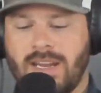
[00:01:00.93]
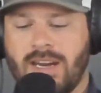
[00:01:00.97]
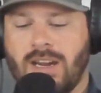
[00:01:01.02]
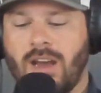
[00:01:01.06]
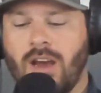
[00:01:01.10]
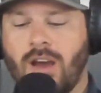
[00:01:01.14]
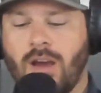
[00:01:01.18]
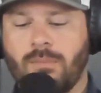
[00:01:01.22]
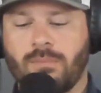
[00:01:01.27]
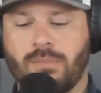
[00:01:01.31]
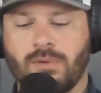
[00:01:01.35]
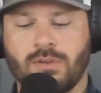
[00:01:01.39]
an
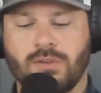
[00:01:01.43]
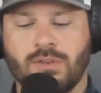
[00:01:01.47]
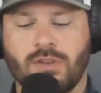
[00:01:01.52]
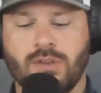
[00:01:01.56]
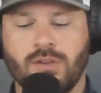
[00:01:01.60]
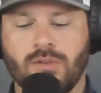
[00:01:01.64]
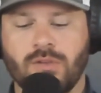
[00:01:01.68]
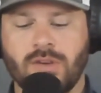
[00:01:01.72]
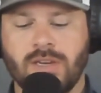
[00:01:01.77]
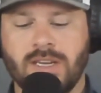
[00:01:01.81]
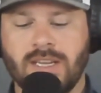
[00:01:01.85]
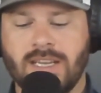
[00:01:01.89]

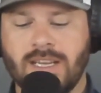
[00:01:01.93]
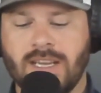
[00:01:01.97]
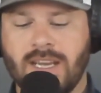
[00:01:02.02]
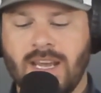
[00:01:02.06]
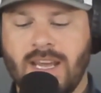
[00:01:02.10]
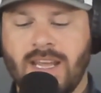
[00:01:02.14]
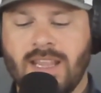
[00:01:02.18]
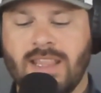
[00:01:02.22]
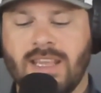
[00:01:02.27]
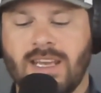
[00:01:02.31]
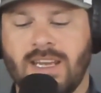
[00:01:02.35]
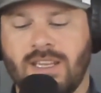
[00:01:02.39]
opportunity
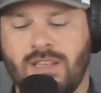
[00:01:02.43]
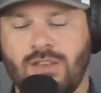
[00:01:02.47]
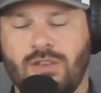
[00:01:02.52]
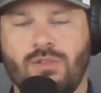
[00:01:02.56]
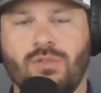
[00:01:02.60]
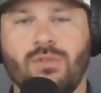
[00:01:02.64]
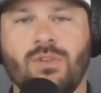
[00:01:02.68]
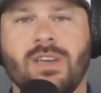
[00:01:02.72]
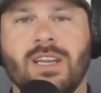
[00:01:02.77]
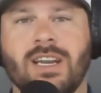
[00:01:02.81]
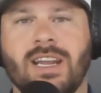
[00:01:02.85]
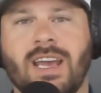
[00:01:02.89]
that
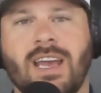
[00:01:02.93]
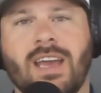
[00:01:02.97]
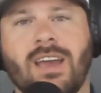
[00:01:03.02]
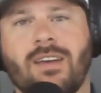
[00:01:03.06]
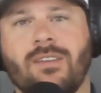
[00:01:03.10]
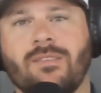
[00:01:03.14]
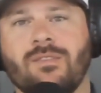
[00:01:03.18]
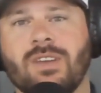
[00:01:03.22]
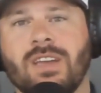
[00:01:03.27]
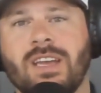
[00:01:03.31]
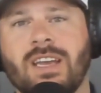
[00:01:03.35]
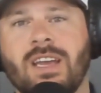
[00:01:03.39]
you can
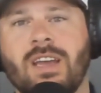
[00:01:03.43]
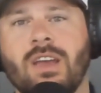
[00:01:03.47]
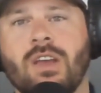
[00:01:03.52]
have